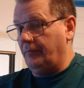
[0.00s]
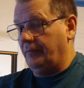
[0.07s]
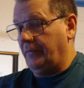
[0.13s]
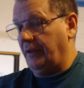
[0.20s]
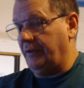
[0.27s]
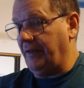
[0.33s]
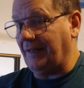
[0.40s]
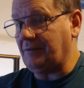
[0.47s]

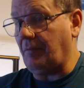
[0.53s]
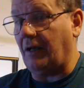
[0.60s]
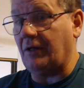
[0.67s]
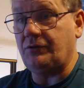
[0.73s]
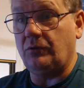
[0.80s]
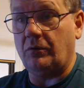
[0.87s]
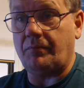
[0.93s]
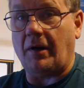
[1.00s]
And that's my
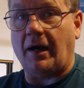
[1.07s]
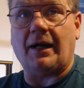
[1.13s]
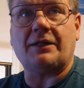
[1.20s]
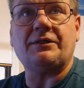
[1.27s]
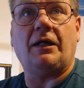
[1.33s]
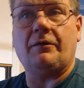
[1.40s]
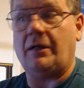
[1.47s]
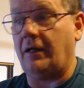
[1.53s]

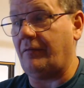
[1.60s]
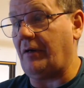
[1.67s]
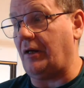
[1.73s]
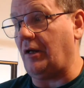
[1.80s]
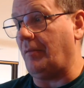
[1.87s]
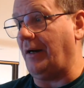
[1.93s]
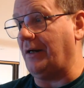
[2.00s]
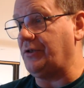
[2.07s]
toolbox. I've
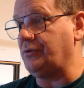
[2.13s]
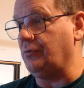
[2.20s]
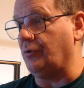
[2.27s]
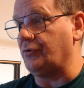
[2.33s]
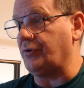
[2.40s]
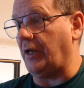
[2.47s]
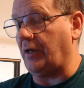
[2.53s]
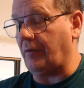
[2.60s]
got all my
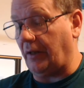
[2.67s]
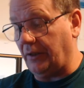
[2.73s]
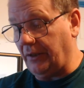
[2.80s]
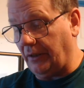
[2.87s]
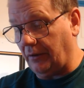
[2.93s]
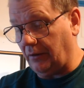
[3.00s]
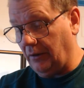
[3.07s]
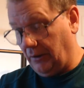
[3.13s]
tools laying right
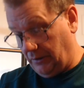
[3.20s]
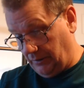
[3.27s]
here.